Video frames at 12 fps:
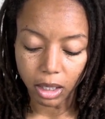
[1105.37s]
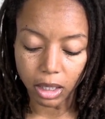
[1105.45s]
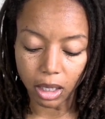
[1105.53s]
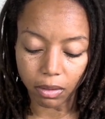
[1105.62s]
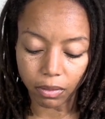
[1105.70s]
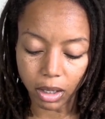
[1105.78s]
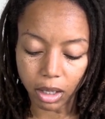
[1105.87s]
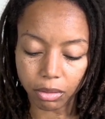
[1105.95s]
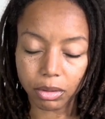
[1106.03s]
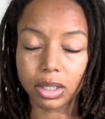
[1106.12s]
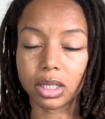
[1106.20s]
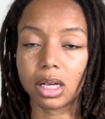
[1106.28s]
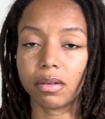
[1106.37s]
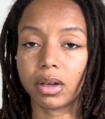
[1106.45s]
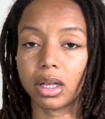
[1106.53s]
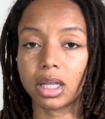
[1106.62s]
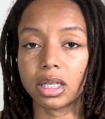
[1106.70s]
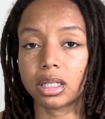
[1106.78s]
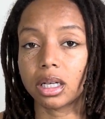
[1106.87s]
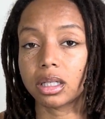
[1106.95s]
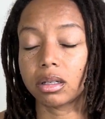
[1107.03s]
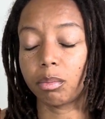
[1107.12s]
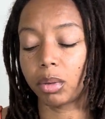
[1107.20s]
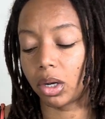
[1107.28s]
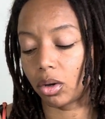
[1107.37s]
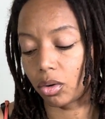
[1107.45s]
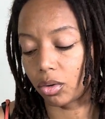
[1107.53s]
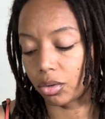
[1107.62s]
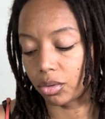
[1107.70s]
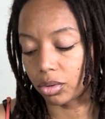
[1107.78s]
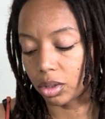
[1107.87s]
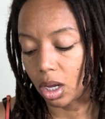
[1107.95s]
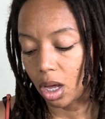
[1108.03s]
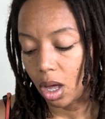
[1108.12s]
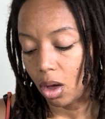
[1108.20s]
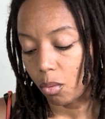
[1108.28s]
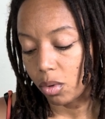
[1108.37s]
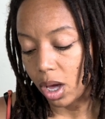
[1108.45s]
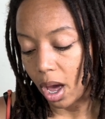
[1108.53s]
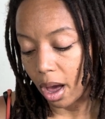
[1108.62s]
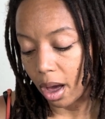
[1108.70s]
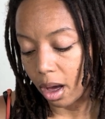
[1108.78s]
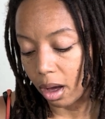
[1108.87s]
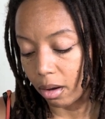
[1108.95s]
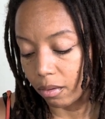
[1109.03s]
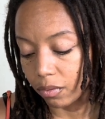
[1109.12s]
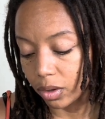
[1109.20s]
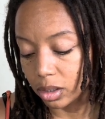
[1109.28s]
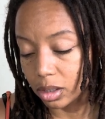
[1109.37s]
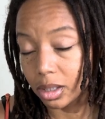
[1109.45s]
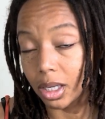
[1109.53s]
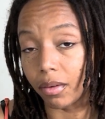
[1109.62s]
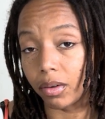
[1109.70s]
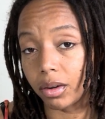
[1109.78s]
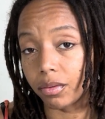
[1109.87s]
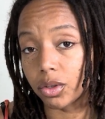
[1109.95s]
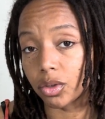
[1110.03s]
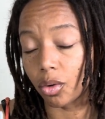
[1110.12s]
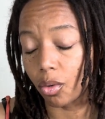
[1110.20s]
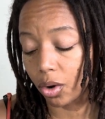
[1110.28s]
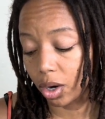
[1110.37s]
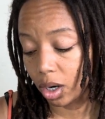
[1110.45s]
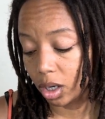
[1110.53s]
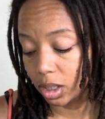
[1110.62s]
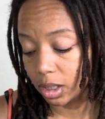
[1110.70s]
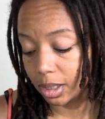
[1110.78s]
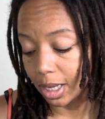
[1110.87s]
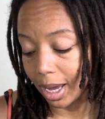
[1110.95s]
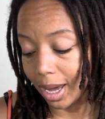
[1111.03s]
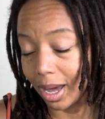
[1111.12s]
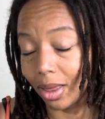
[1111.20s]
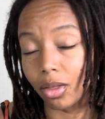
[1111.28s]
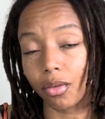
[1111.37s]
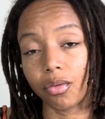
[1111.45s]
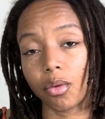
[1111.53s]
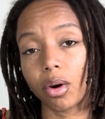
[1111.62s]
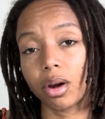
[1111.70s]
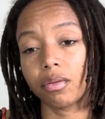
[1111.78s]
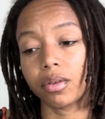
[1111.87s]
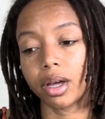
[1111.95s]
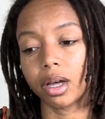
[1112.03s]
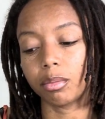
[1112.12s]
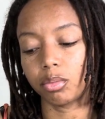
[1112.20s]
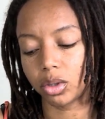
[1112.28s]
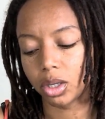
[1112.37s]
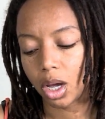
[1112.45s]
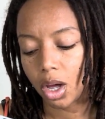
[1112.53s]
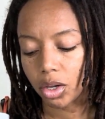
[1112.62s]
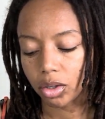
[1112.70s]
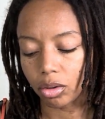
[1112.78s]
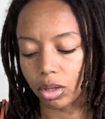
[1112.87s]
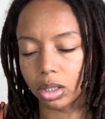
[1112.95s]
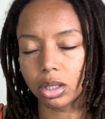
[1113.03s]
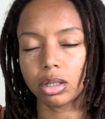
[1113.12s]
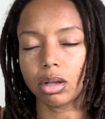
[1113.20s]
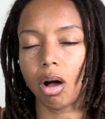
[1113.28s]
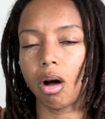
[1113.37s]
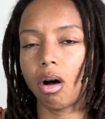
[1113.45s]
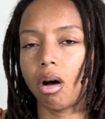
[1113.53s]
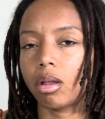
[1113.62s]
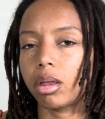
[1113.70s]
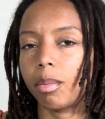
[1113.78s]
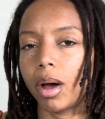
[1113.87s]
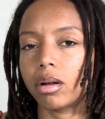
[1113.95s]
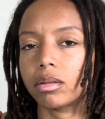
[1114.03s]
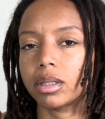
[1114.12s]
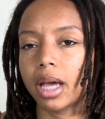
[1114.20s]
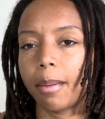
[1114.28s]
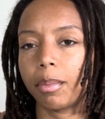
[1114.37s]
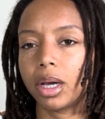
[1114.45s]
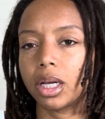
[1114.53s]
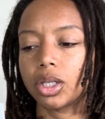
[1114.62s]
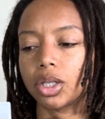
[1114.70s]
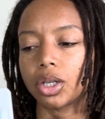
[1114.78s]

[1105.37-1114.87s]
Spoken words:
giving and receiving, the Six of Pentacles. We have Seven of Swords and the Four of Cups. So this is all about tapping into